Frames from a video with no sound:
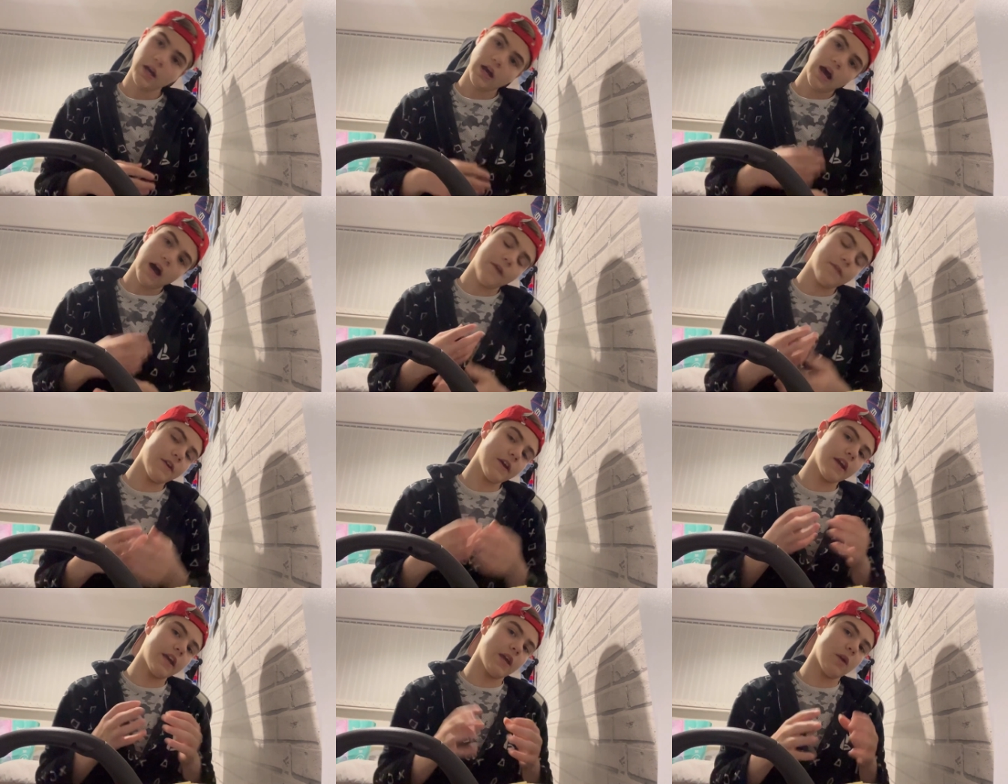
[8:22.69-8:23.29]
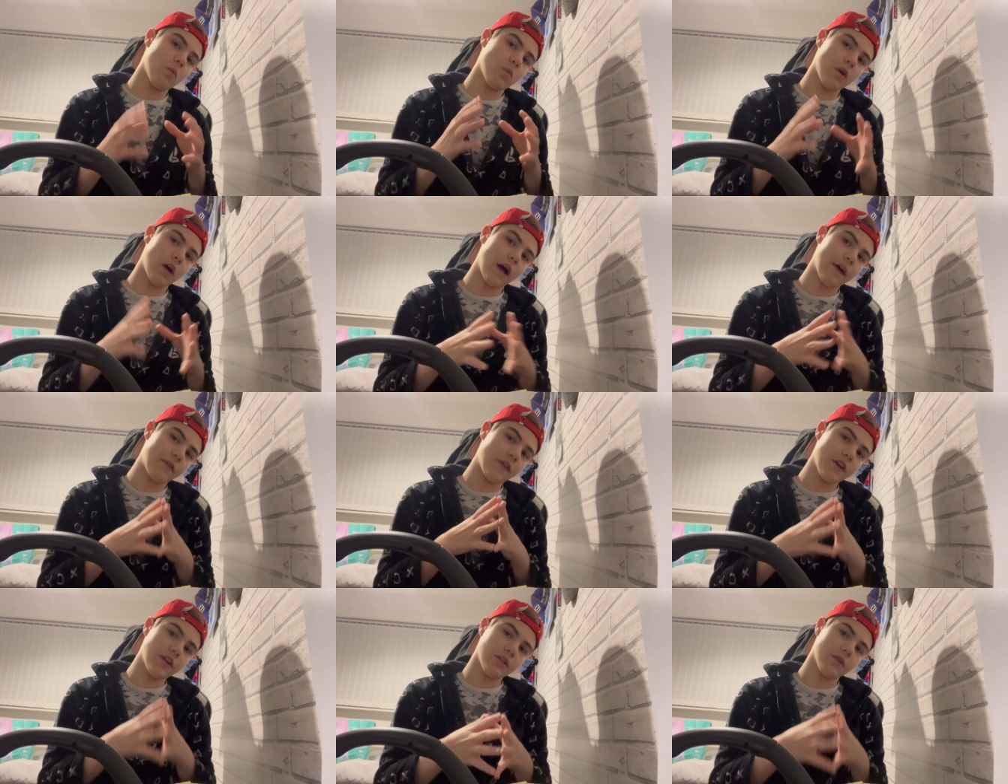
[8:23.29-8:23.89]
I think
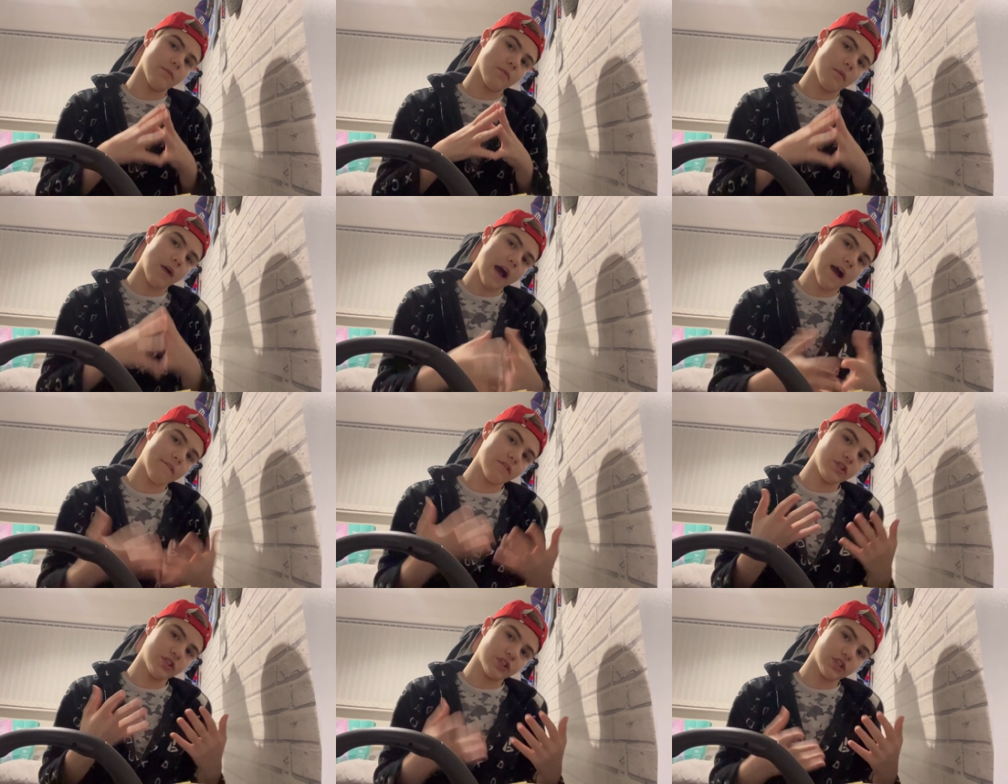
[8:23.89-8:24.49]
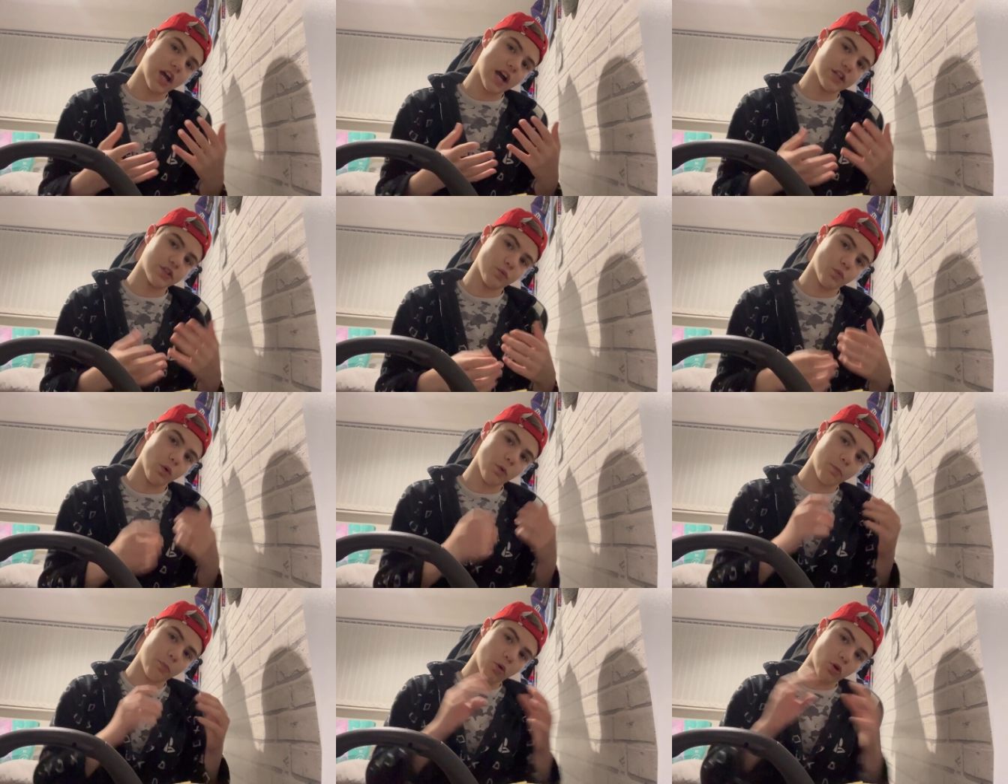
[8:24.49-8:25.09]
having Sargent
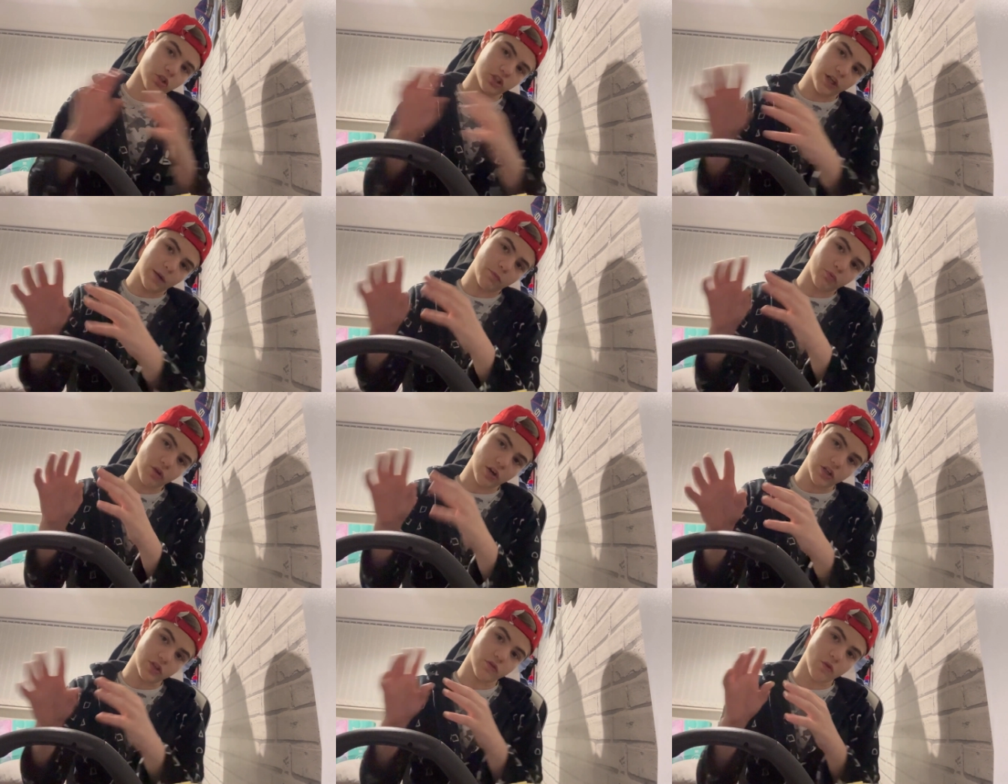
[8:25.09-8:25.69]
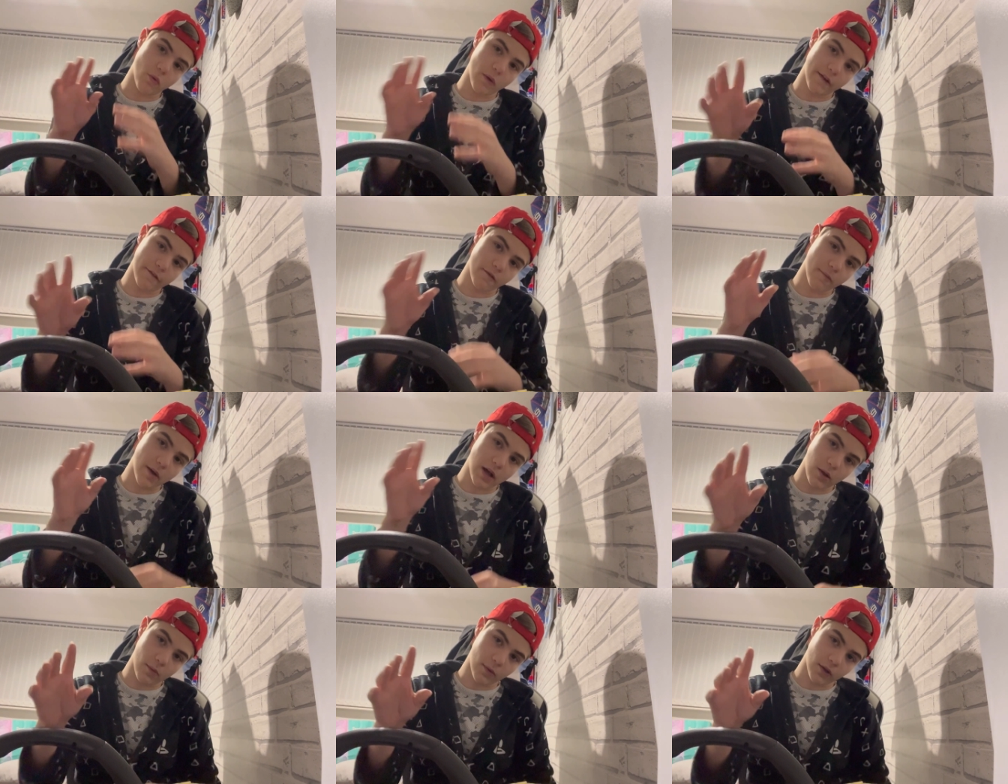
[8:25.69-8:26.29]
will push that pressure away from
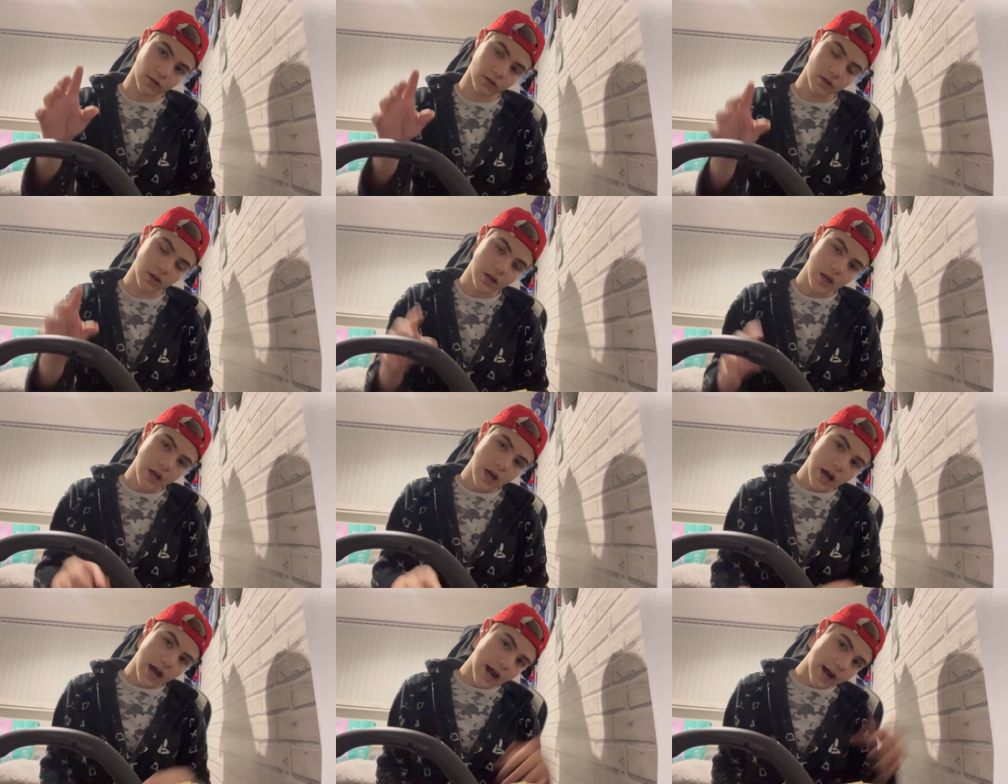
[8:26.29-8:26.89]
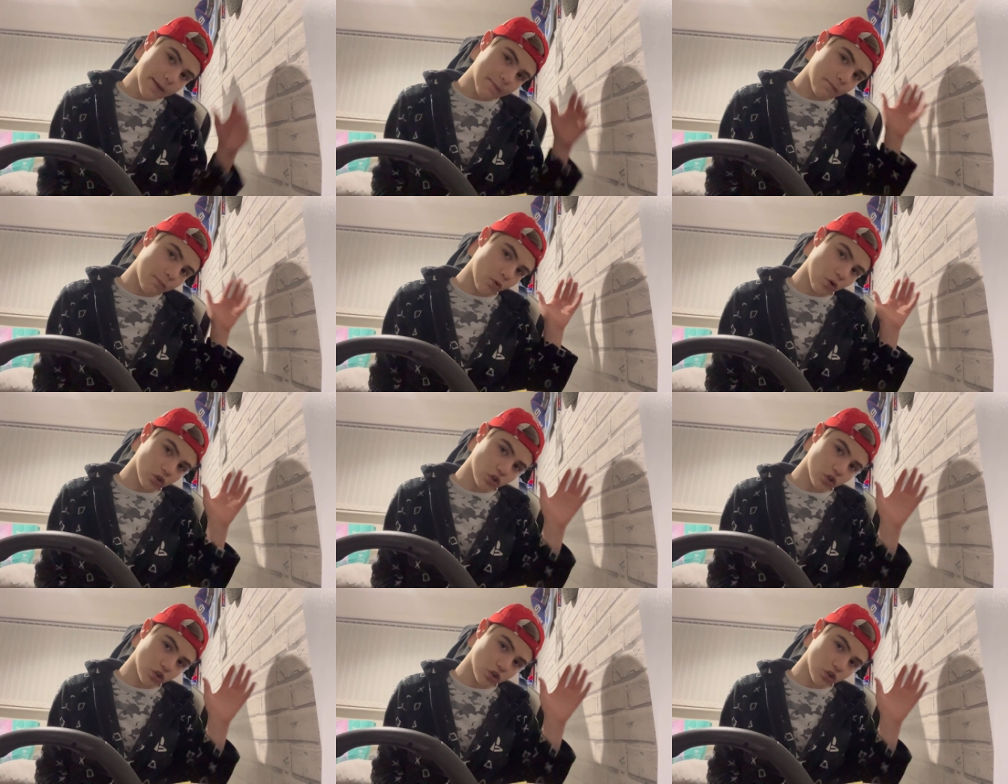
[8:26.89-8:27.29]
Albon and put